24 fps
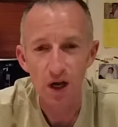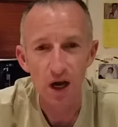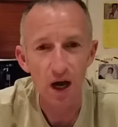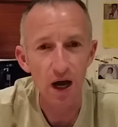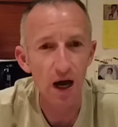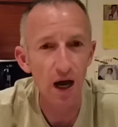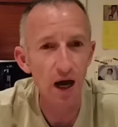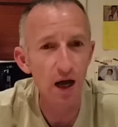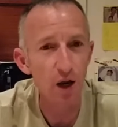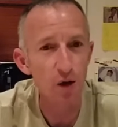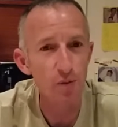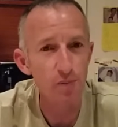
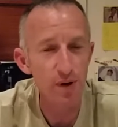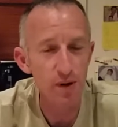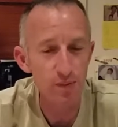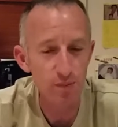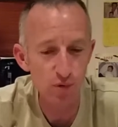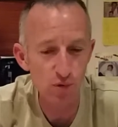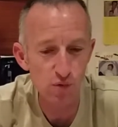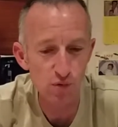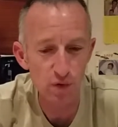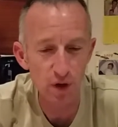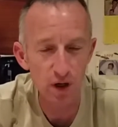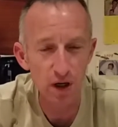Hello
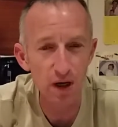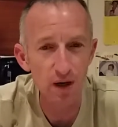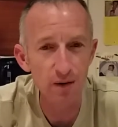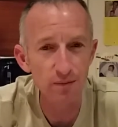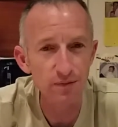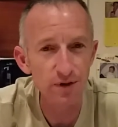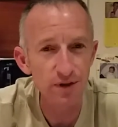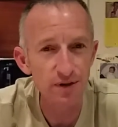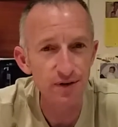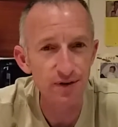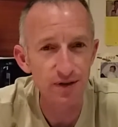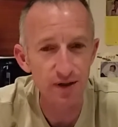people,
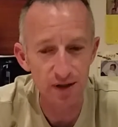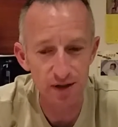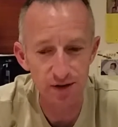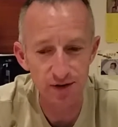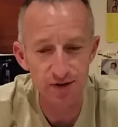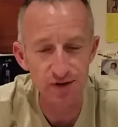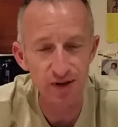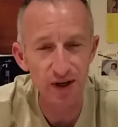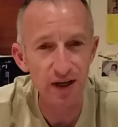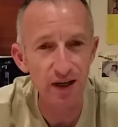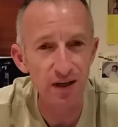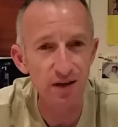this
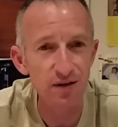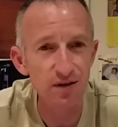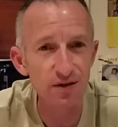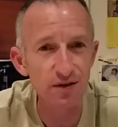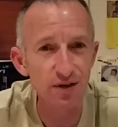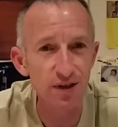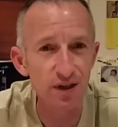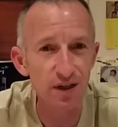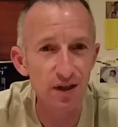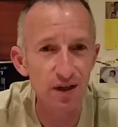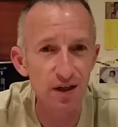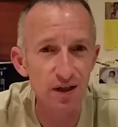second